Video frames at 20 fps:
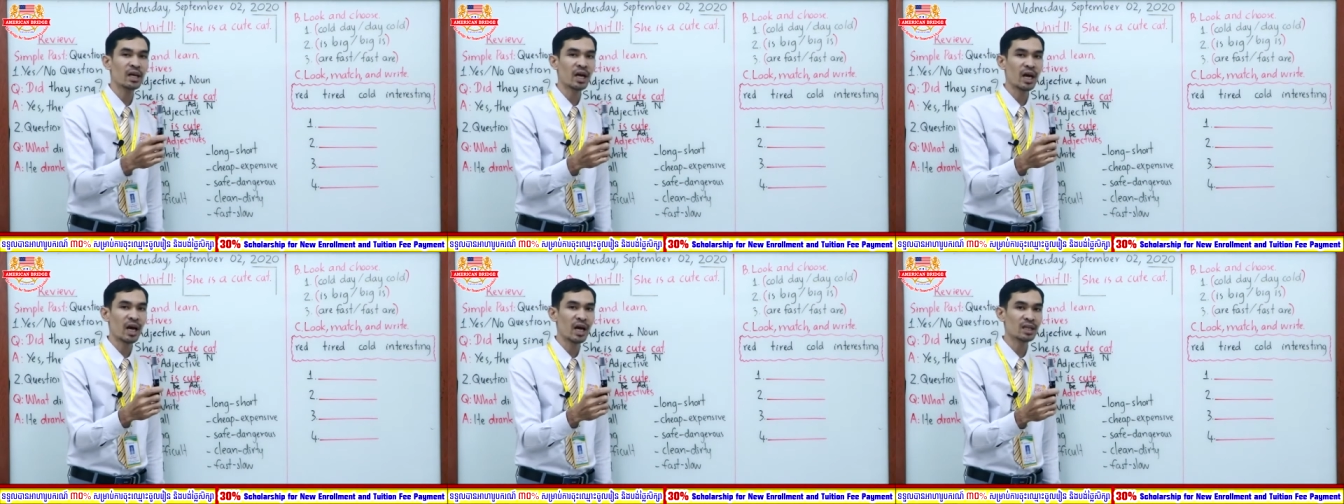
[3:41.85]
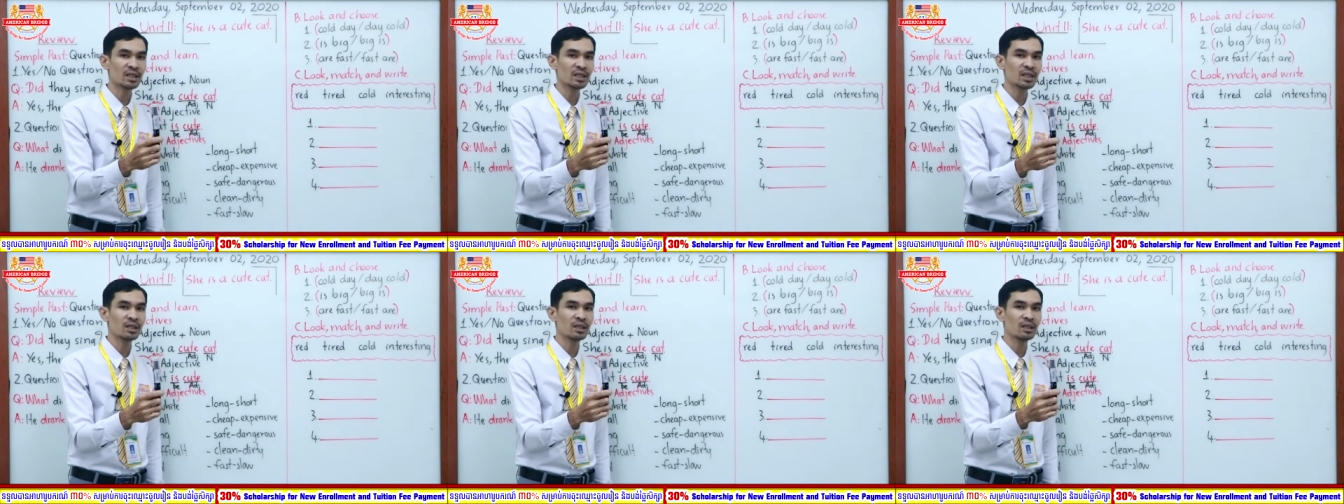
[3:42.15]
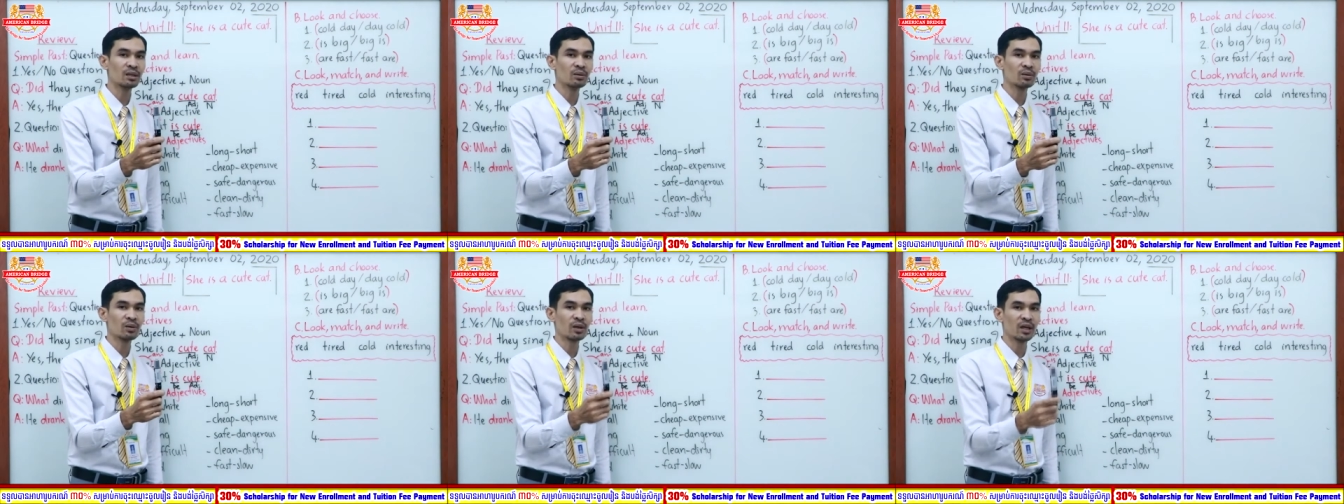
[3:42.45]

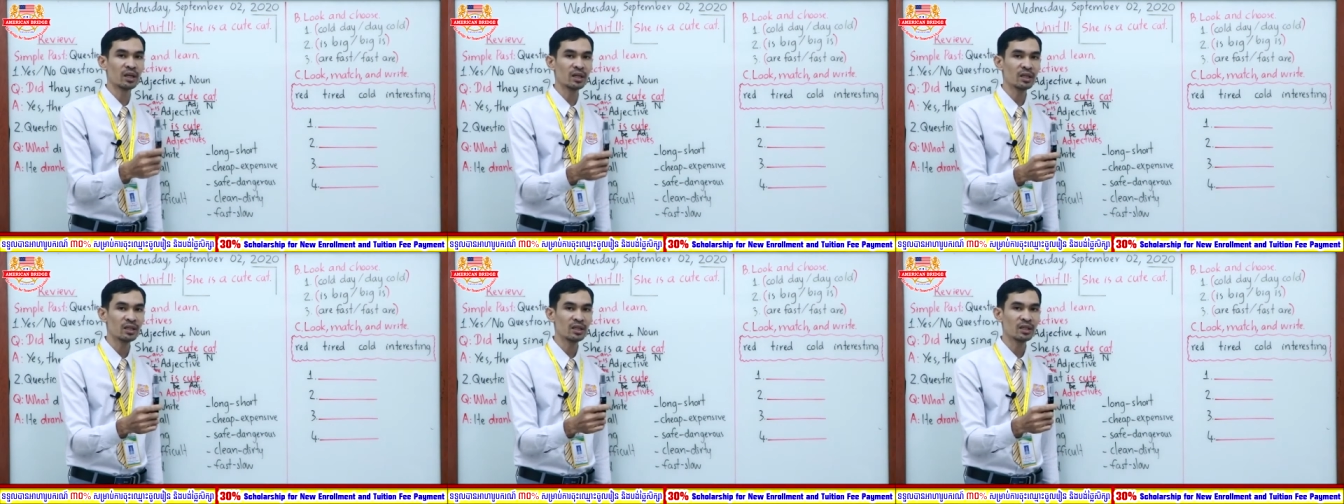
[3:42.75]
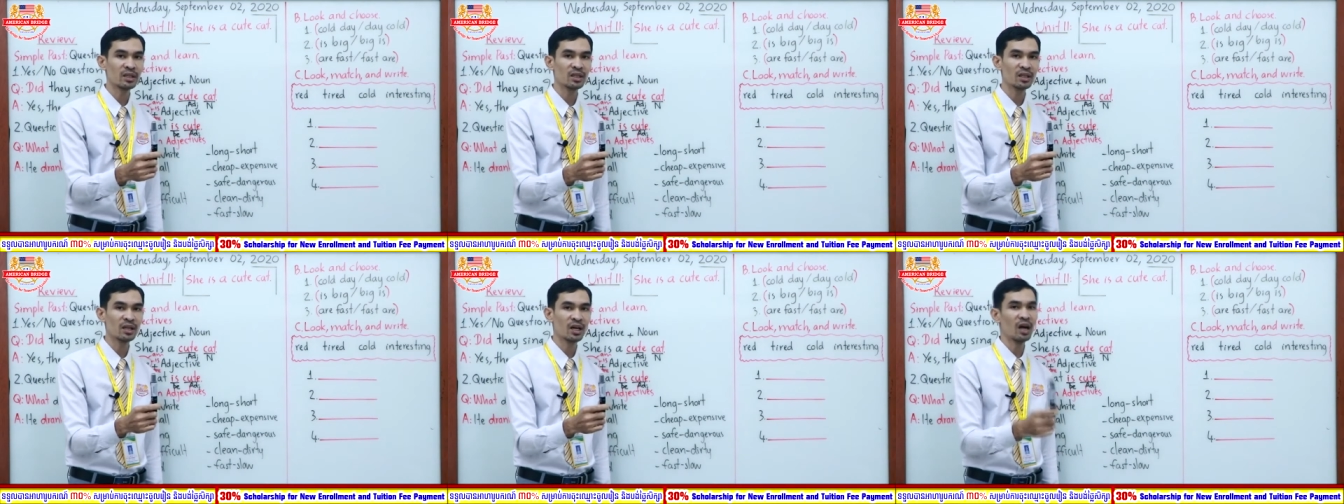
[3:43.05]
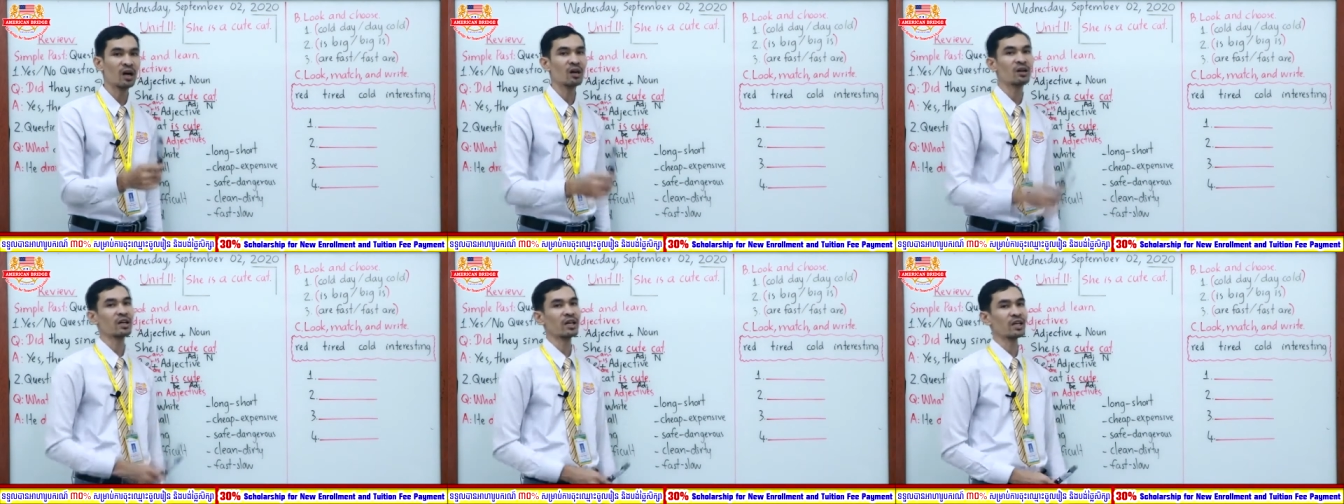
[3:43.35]
adjective, right?
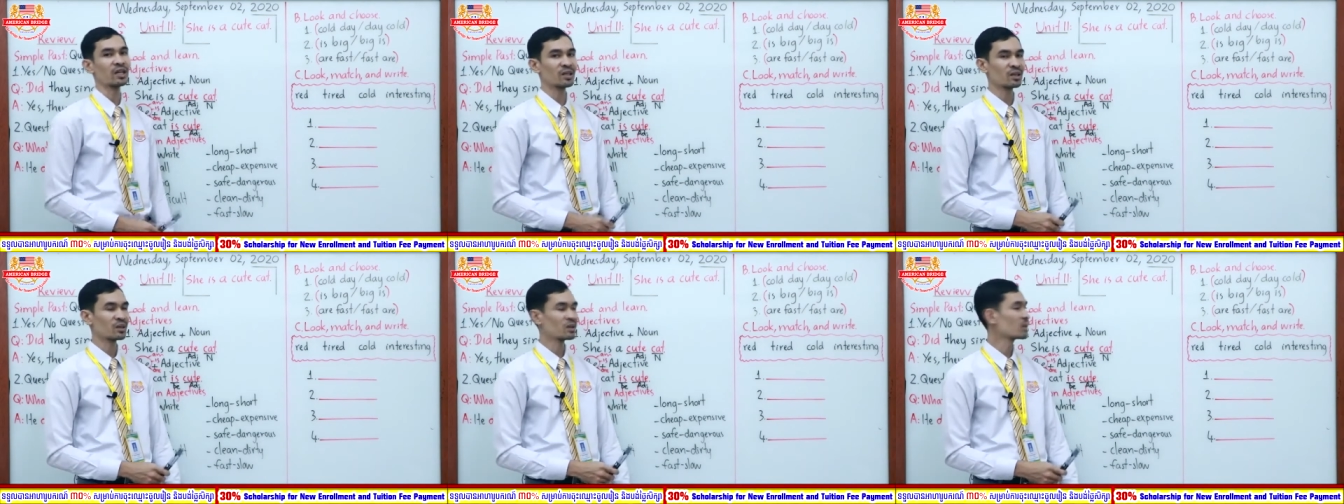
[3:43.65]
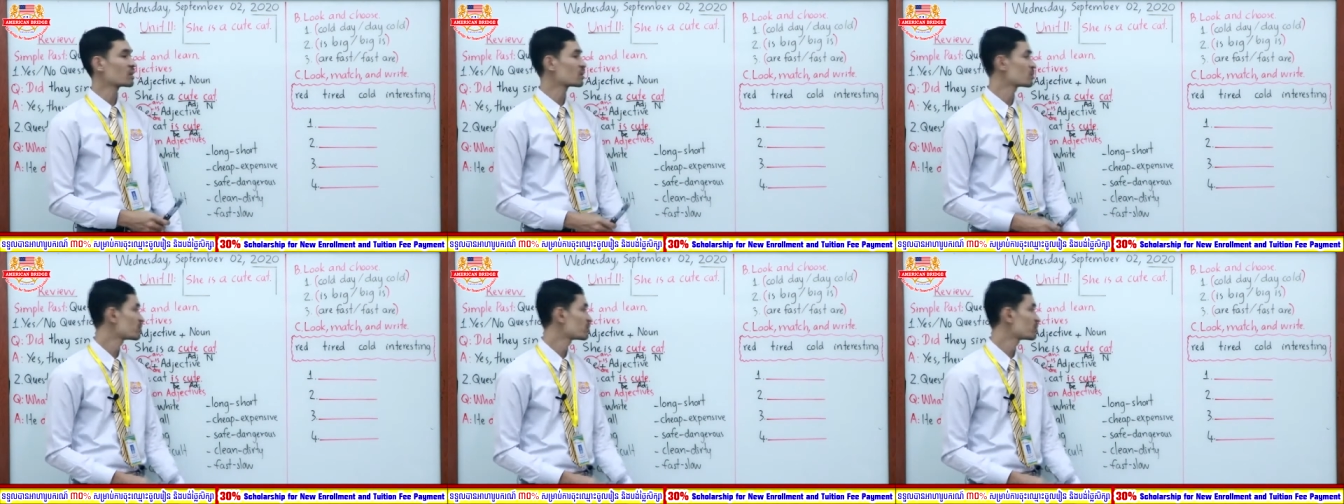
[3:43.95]
Okay, good.